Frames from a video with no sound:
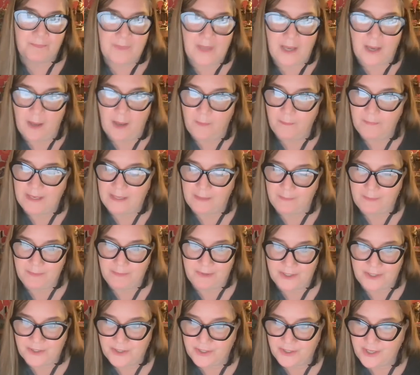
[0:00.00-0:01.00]

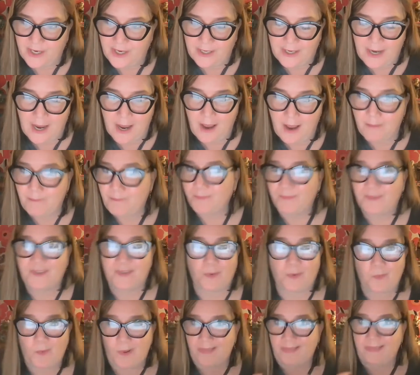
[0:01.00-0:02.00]
amypritchard.com. So
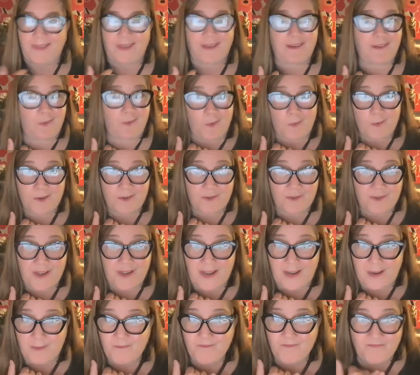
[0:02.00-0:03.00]
one thing, own your
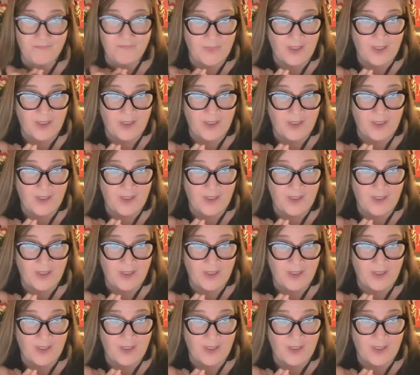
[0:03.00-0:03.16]
name.